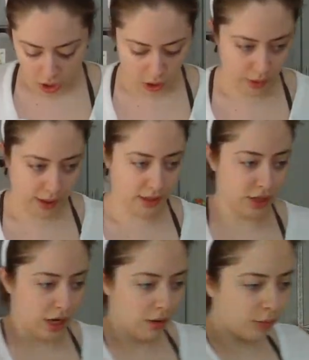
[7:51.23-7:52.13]
Okay, so
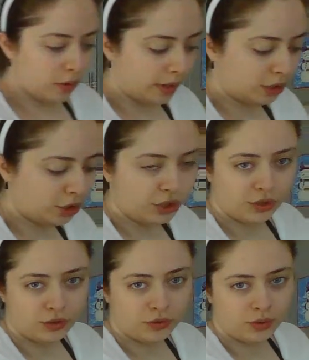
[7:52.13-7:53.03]
now I'm going
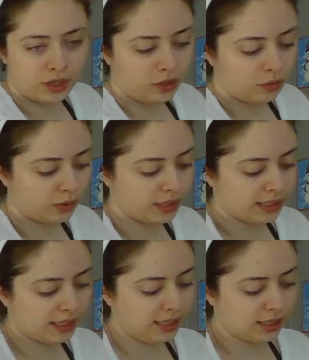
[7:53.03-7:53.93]
to rinse
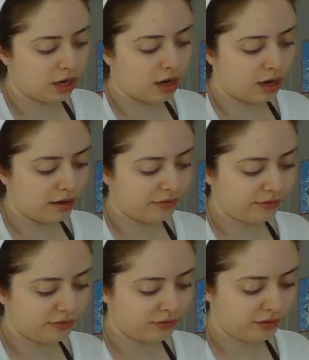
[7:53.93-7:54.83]
these
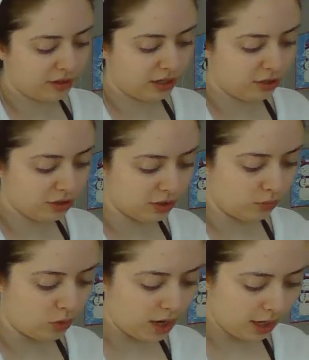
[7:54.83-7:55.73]
off under
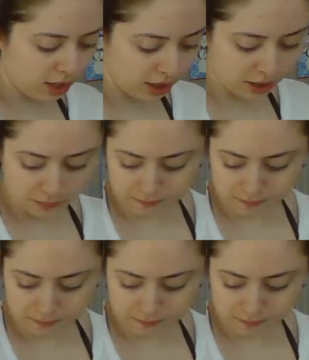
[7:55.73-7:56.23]
some water.